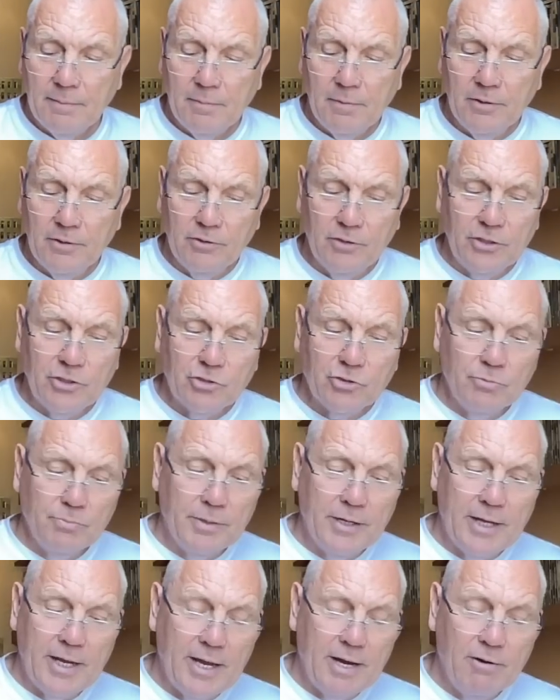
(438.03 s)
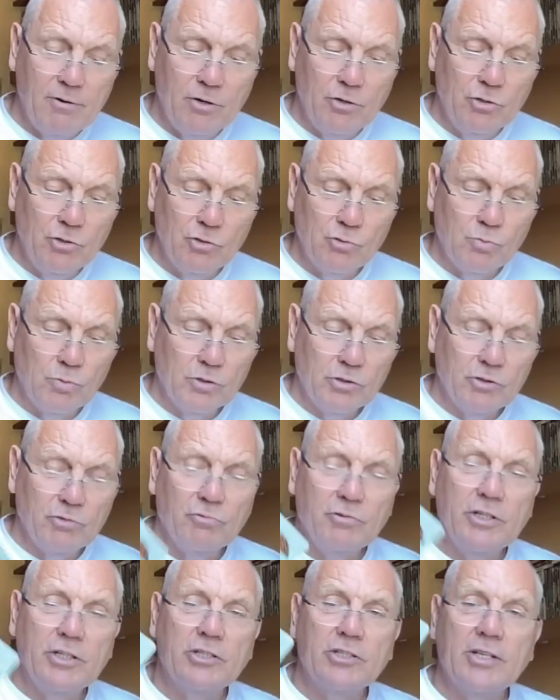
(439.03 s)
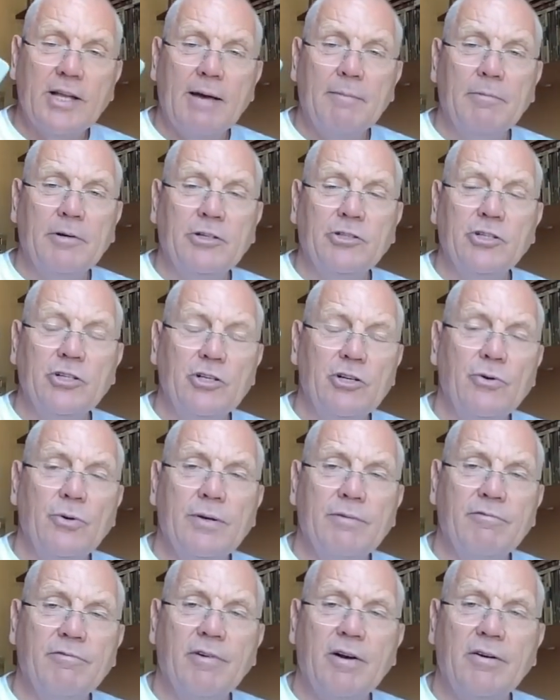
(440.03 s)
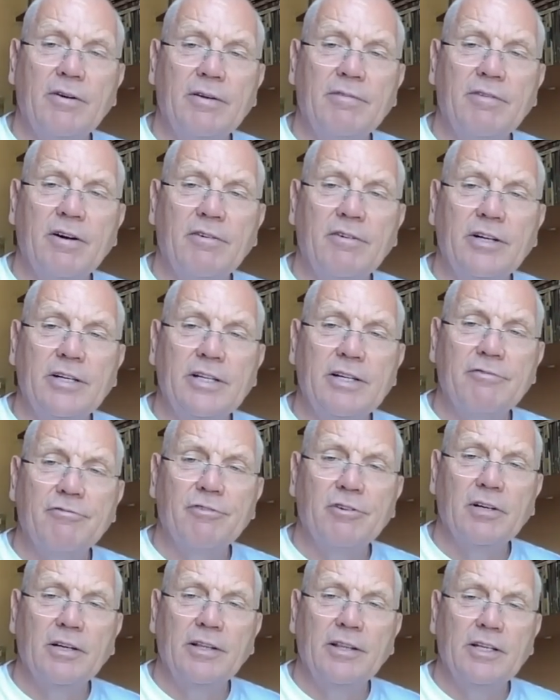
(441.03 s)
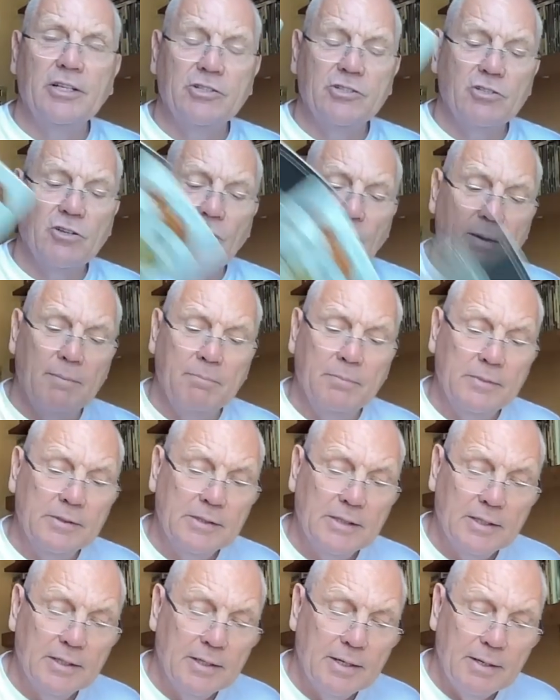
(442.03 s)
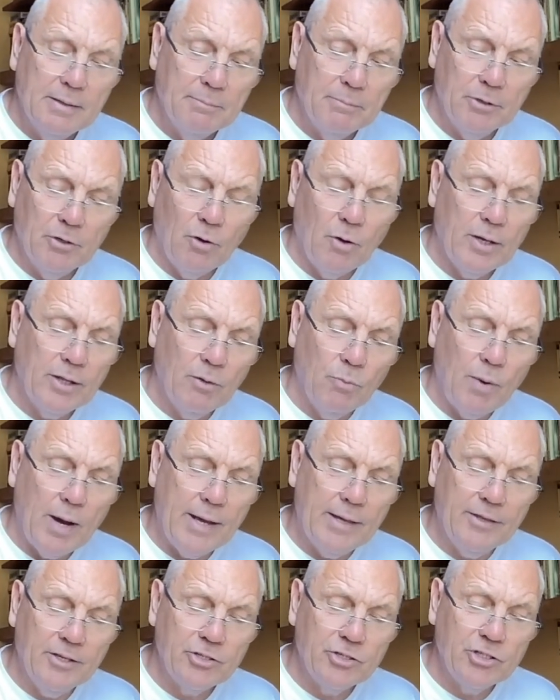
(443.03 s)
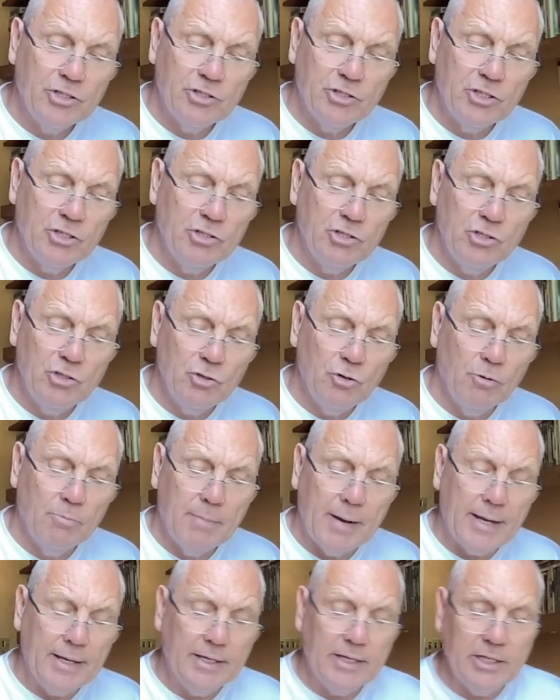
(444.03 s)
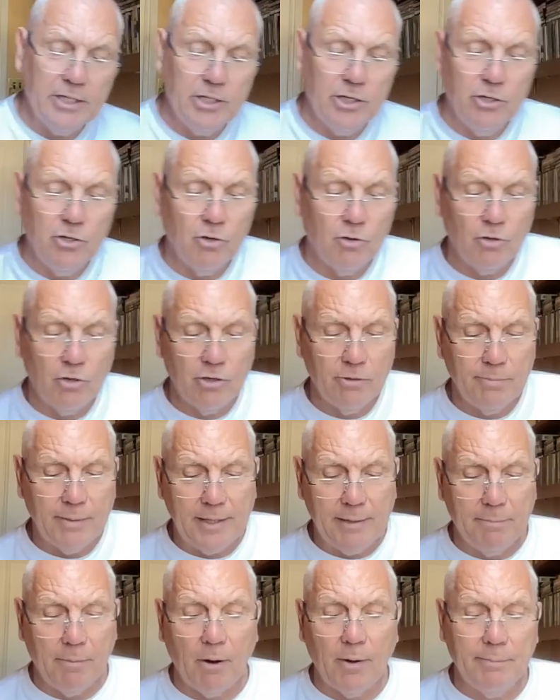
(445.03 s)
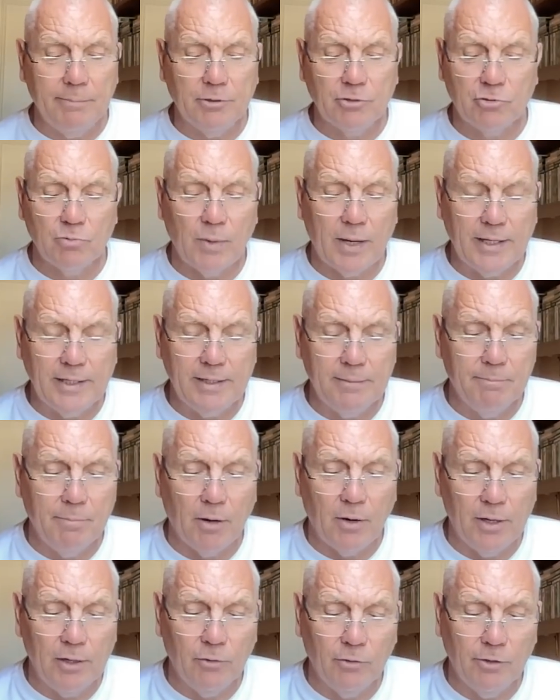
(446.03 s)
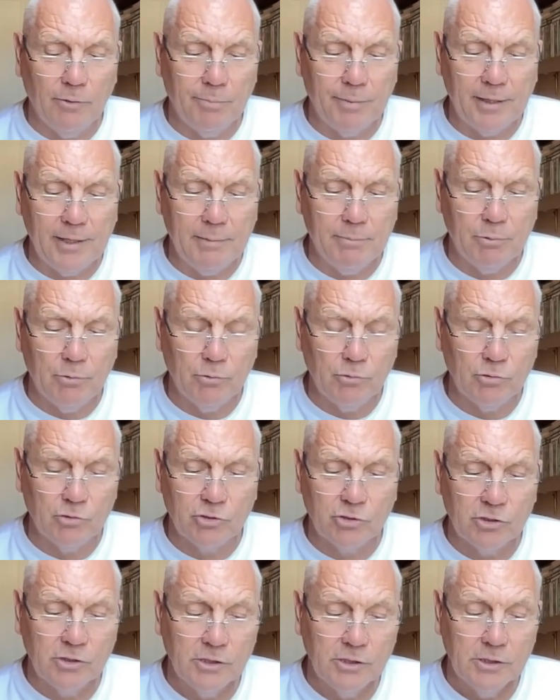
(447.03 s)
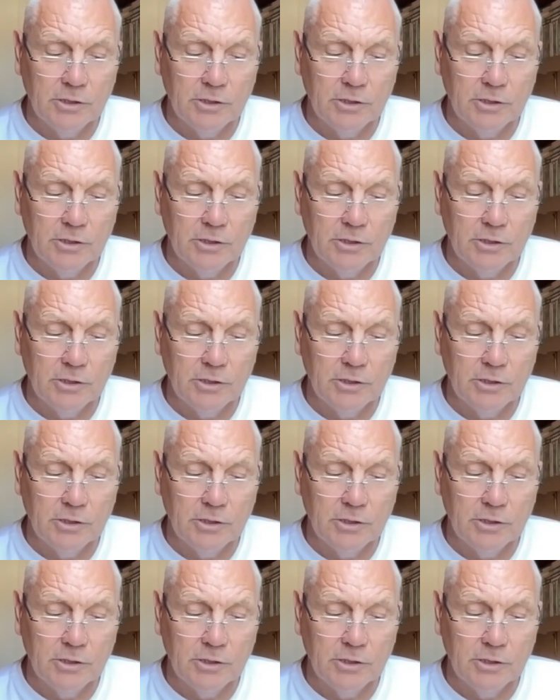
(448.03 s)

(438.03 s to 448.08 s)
But there is somebody here who does want to re-establish and do it very, very differently this time. But either way, this decision you're making, you're not going to be persuaded by other people's,